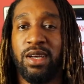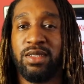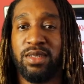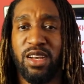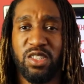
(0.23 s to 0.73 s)

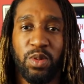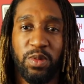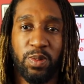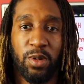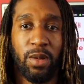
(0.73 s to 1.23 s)
last week we
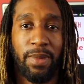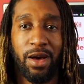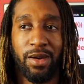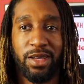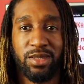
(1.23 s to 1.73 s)
spoke
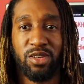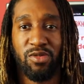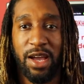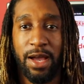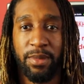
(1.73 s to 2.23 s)
about
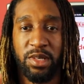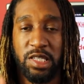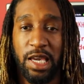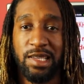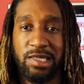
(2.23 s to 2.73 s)
Instagram
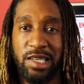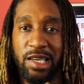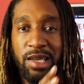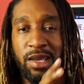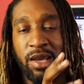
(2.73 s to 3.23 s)

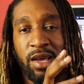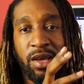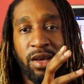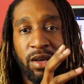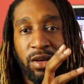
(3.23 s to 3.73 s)
changing
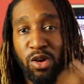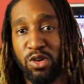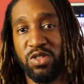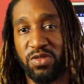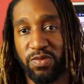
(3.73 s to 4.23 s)
close